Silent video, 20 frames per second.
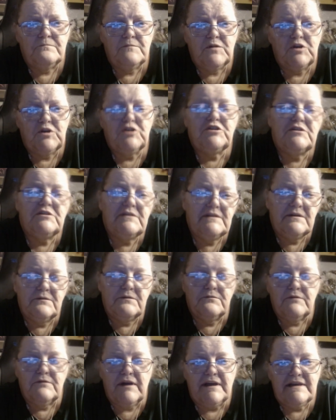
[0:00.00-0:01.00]
hood to
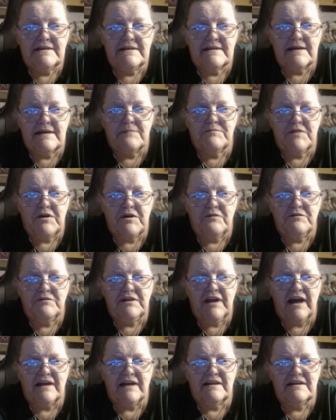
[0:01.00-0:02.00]
raise up. They only
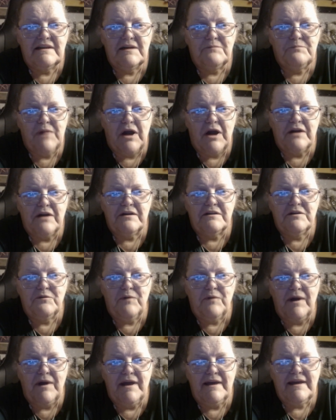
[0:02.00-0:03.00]
got it up part of the
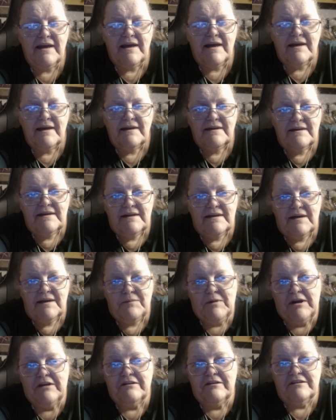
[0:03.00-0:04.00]
way.
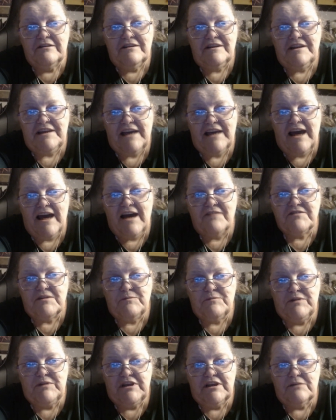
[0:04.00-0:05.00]
Apparently, you have to
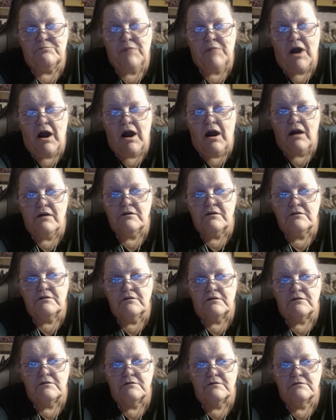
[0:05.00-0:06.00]
be in park
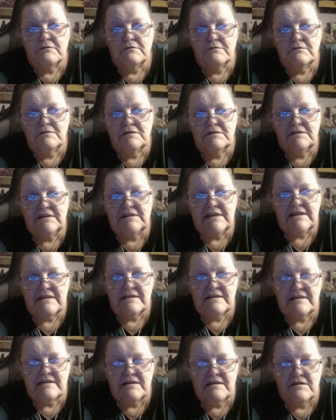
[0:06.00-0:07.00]
or sitting
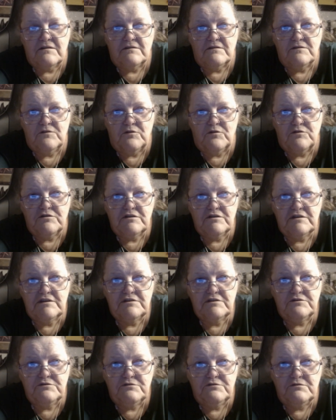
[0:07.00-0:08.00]
still in order
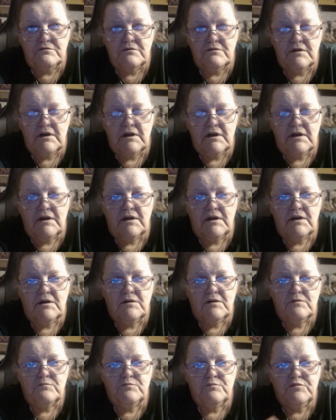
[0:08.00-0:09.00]
to
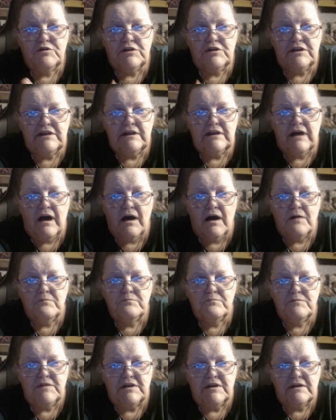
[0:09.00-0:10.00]
put it up,
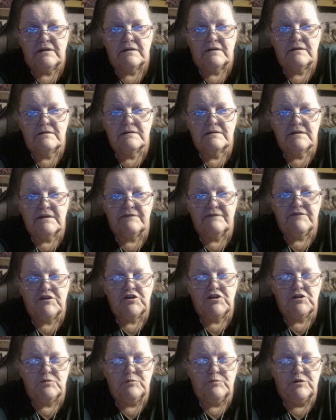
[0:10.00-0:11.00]
the
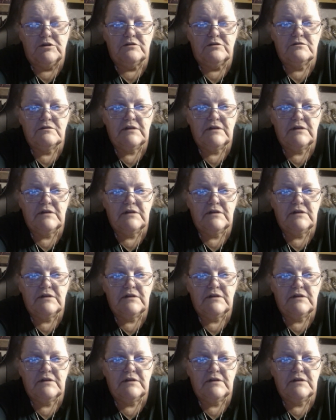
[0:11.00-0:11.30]
convertible.